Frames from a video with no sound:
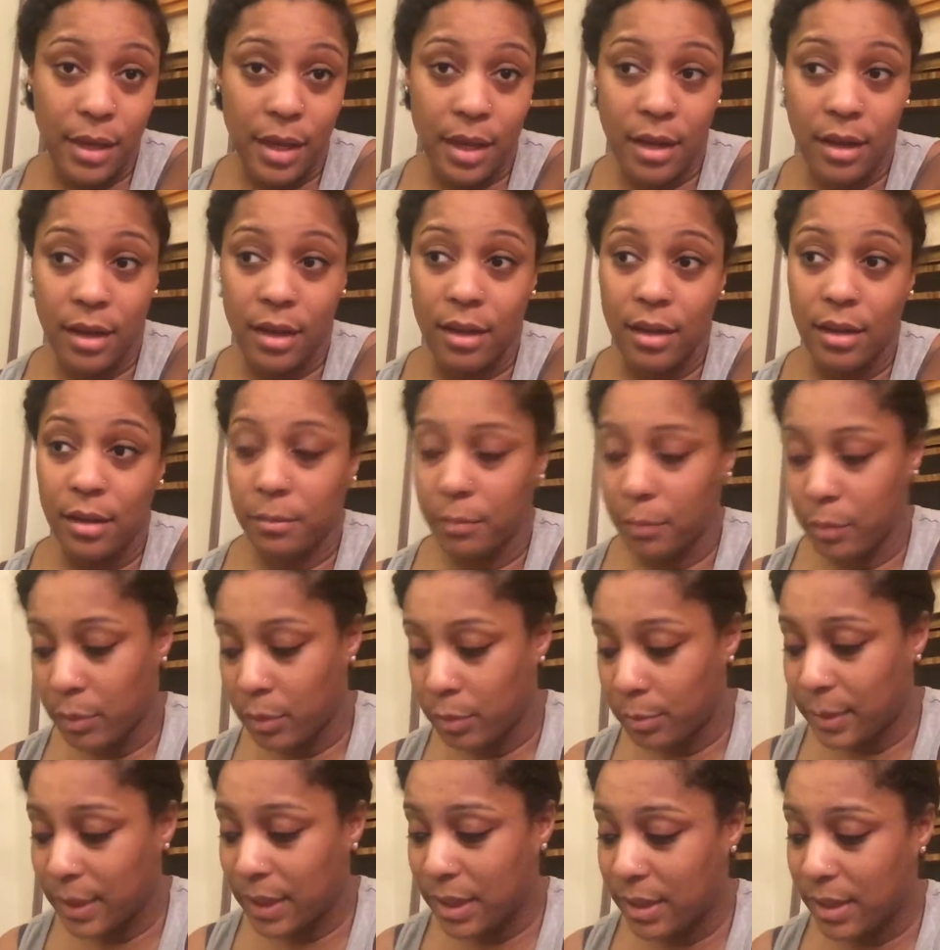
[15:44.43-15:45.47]
Um,
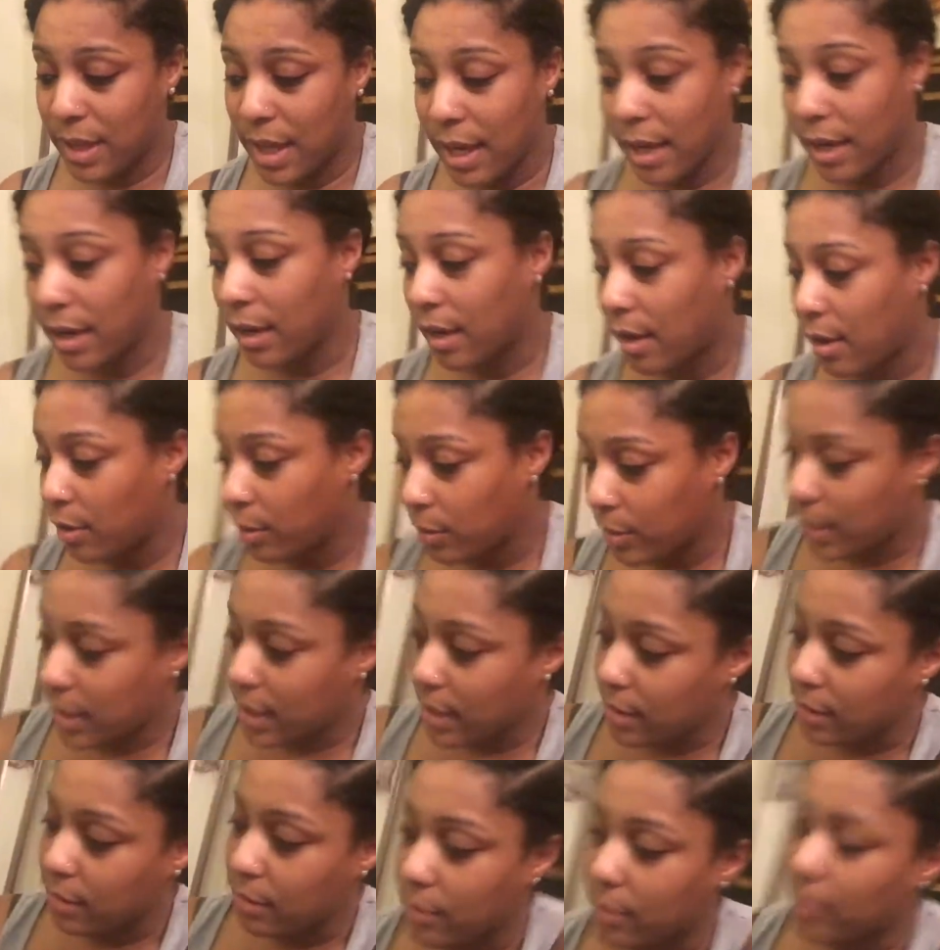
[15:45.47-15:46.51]
we'll be staying in a
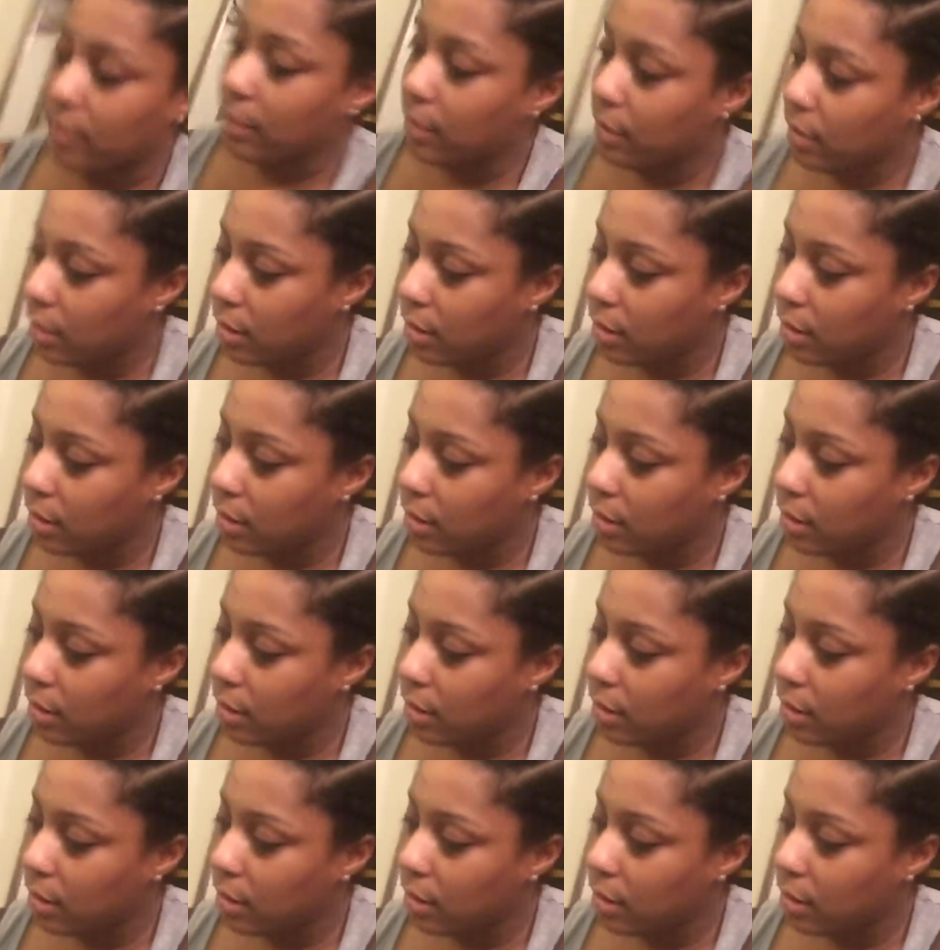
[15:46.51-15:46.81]
hotel.